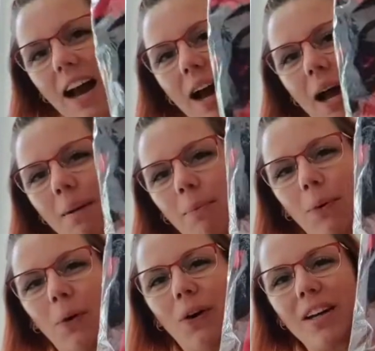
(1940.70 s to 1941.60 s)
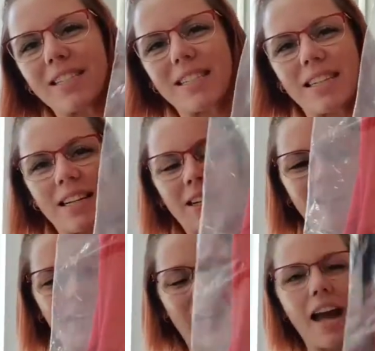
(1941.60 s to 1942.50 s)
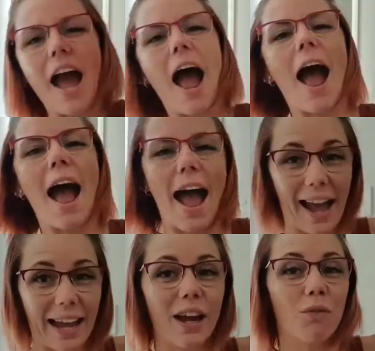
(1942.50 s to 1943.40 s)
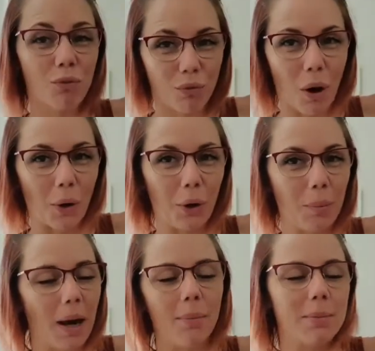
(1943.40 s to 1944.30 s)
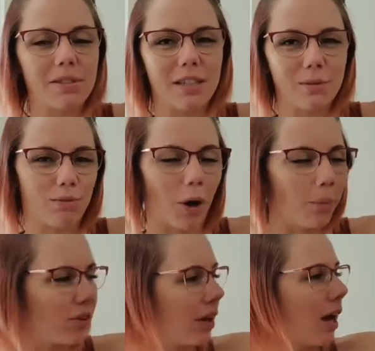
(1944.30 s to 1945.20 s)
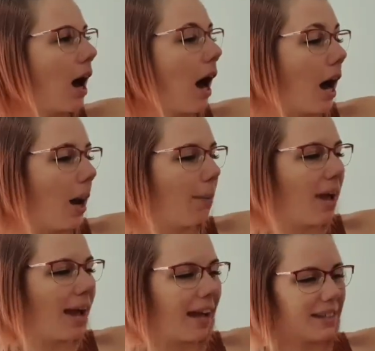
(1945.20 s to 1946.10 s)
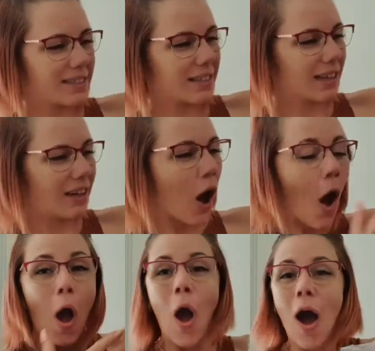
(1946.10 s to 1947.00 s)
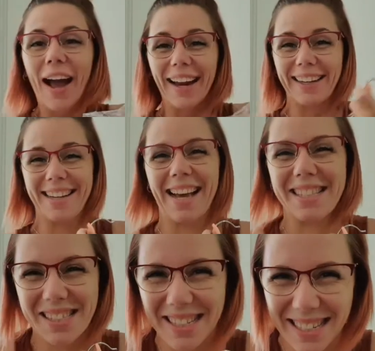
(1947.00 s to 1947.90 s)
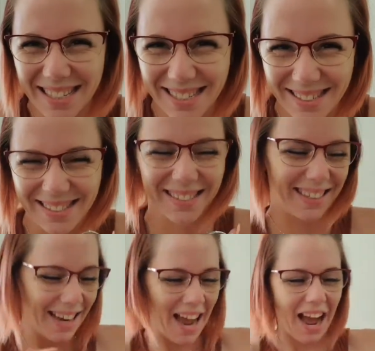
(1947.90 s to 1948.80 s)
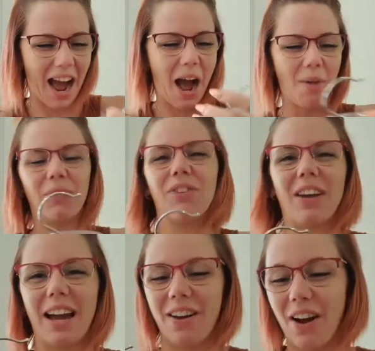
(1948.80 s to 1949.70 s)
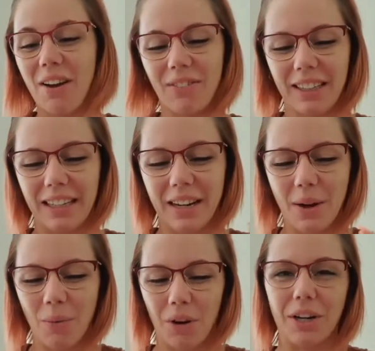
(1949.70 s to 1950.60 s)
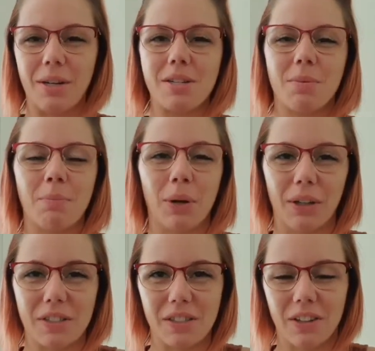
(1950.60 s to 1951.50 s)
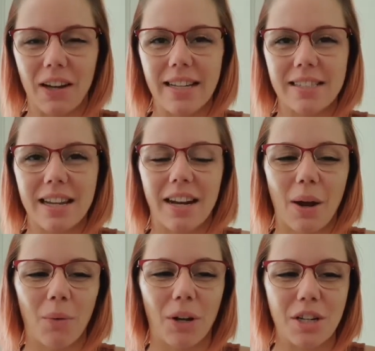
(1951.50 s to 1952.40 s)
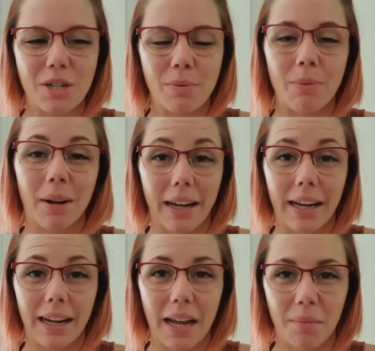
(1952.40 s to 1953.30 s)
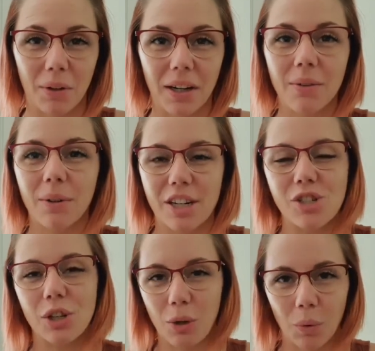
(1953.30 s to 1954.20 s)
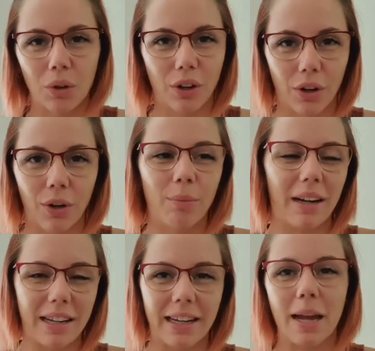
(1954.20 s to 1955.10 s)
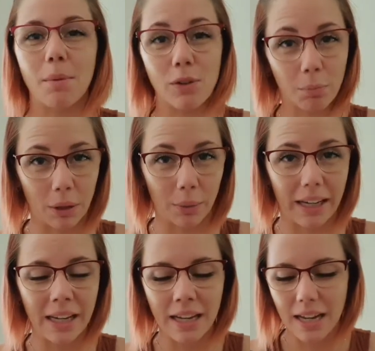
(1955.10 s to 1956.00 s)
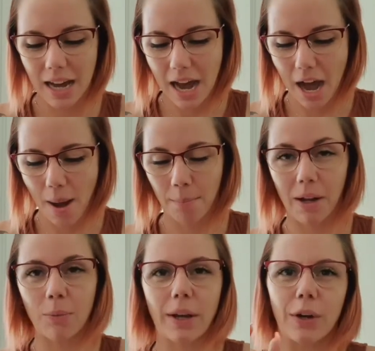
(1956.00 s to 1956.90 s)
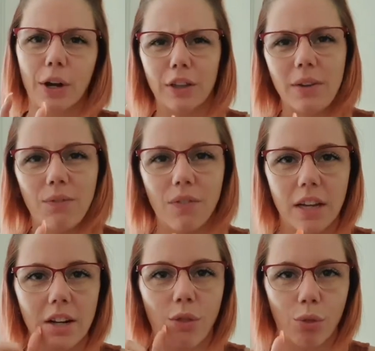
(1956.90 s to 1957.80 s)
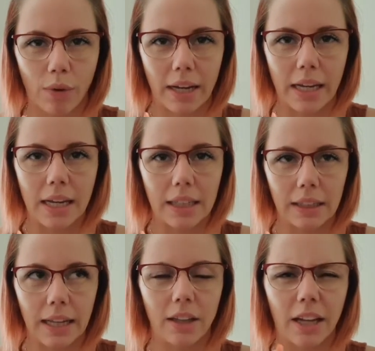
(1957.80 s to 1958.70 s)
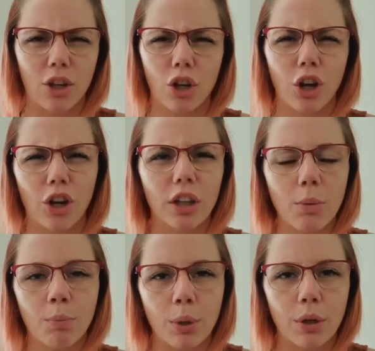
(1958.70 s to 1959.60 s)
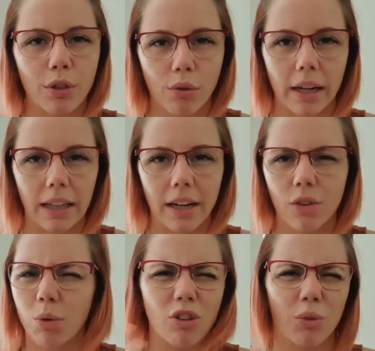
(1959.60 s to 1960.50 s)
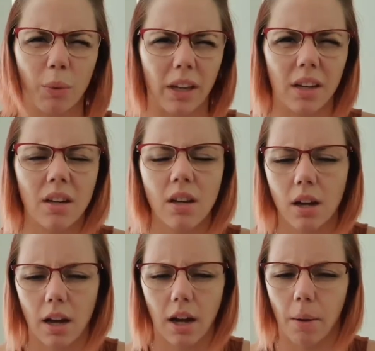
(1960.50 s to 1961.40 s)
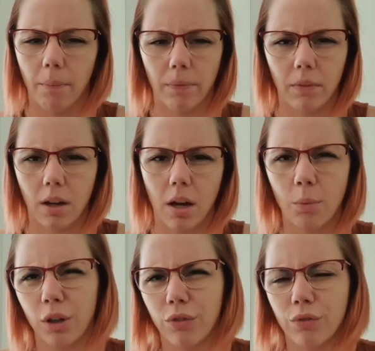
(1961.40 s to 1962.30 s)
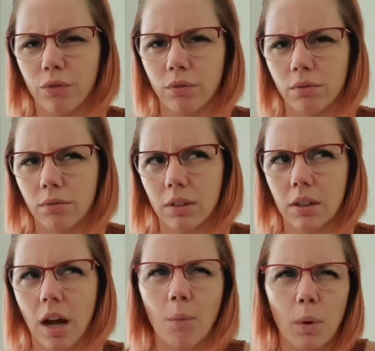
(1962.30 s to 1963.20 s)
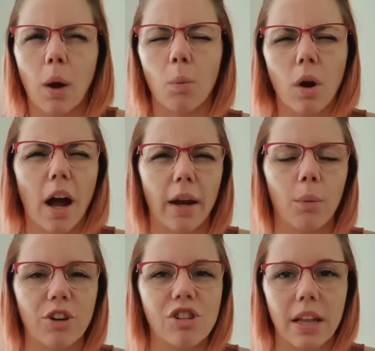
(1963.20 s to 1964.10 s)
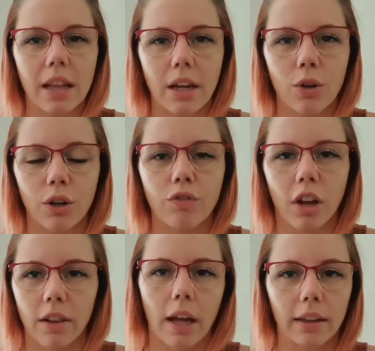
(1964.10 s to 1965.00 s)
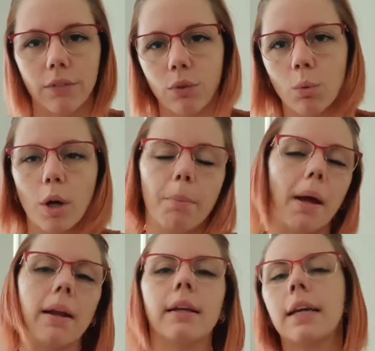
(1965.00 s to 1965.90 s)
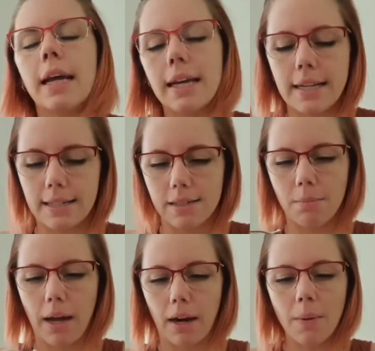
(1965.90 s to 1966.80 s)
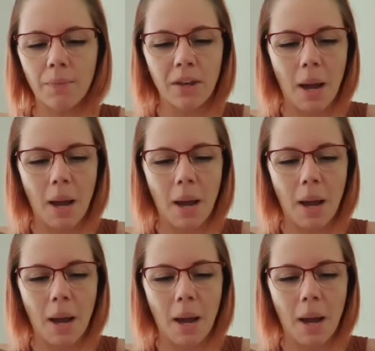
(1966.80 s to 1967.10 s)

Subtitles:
I bought a robe. I'm obsessed with robes. And oh, it has the initials on it. So I really wanted it to be personalized, and I wanted to put my nickname on it, which you all know my nickname is Bluey. But we could only fit three, like you could only put three letters, which is weird. I kind of wish that they could have done like the full word, but it doesn't matter.